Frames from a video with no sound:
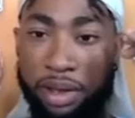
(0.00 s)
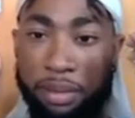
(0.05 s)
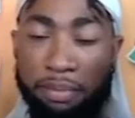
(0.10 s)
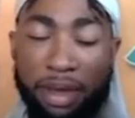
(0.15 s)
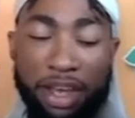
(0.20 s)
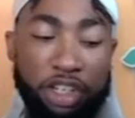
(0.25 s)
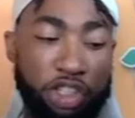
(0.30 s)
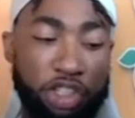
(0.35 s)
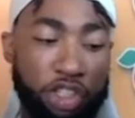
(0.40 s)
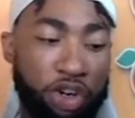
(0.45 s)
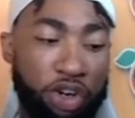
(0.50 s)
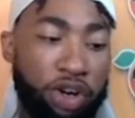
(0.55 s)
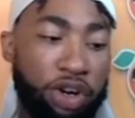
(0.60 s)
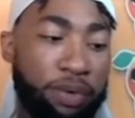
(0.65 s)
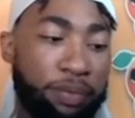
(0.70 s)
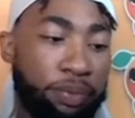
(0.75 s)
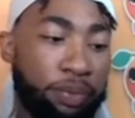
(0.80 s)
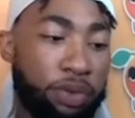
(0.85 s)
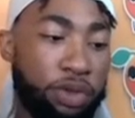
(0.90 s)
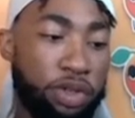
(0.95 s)
make
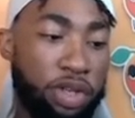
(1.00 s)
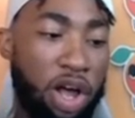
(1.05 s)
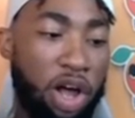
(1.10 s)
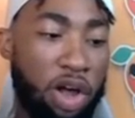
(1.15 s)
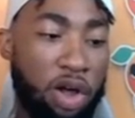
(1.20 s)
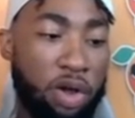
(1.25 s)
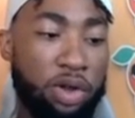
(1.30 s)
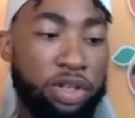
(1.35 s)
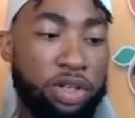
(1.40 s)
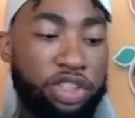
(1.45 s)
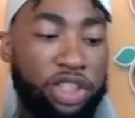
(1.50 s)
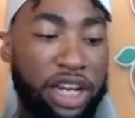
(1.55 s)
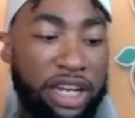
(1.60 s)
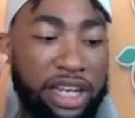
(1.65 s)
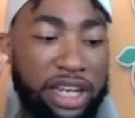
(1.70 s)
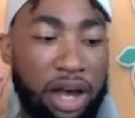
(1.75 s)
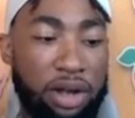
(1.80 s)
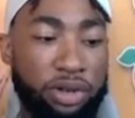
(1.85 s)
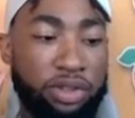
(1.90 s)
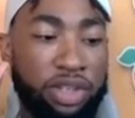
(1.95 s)
sure y'all
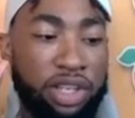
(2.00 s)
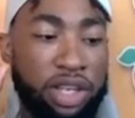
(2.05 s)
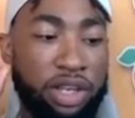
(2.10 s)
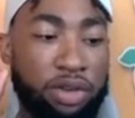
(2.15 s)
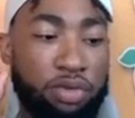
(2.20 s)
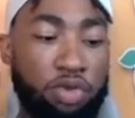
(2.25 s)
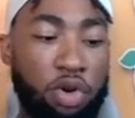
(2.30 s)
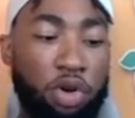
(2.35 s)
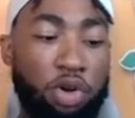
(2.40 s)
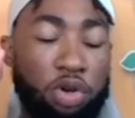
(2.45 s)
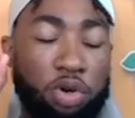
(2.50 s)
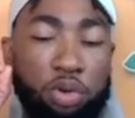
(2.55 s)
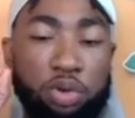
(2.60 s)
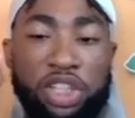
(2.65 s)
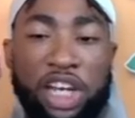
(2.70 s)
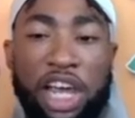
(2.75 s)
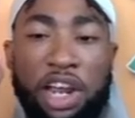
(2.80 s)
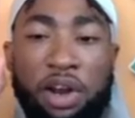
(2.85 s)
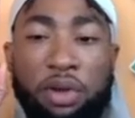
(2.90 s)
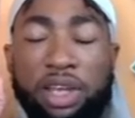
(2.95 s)
check out the Roku
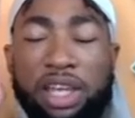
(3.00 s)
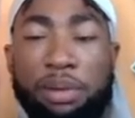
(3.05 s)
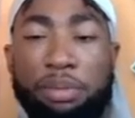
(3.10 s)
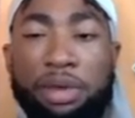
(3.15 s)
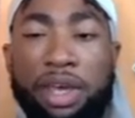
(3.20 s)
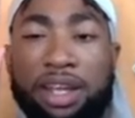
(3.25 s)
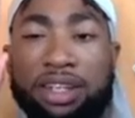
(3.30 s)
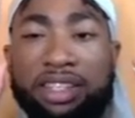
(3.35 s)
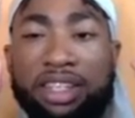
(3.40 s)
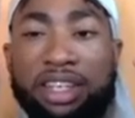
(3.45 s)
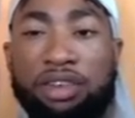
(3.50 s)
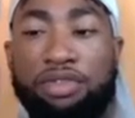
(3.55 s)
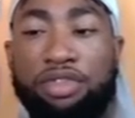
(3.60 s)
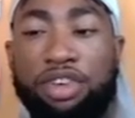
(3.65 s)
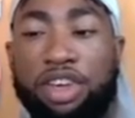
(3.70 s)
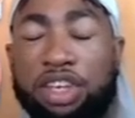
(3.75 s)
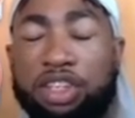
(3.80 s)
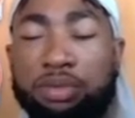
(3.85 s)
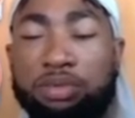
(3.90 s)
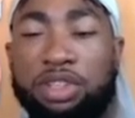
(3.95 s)
channel, EBN
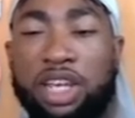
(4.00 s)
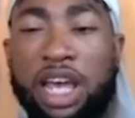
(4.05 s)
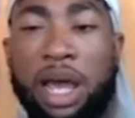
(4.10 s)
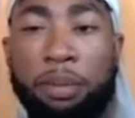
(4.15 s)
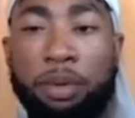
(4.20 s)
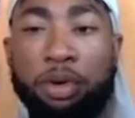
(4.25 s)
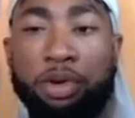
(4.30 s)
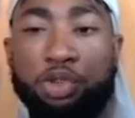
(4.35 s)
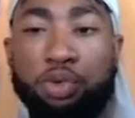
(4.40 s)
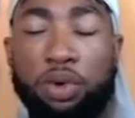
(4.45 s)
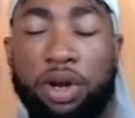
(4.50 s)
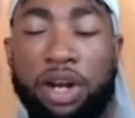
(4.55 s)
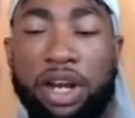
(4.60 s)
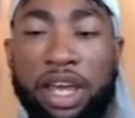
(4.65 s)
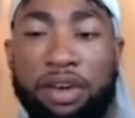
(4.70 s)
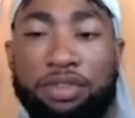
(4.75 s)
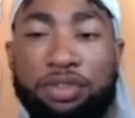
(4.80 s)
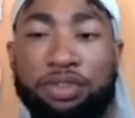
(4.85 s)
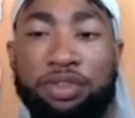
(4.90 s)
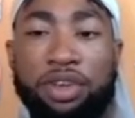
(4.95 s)
TV, September
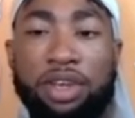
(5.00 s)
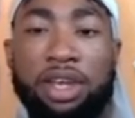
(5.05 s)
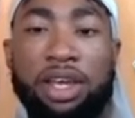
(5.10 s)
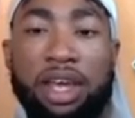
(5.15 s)
20th.